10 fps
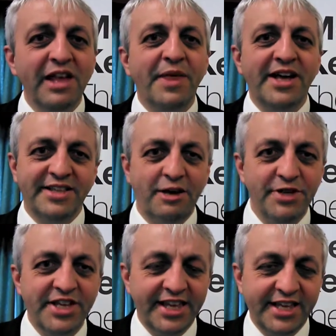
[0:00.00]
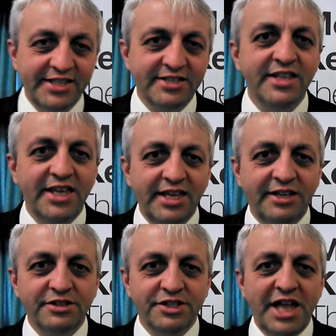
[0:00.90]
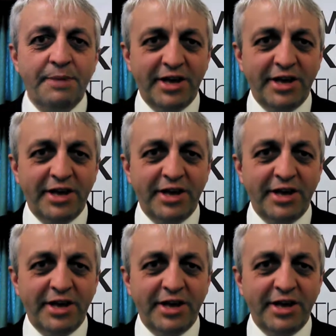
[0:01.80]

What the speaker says: That's how ridiculous the snap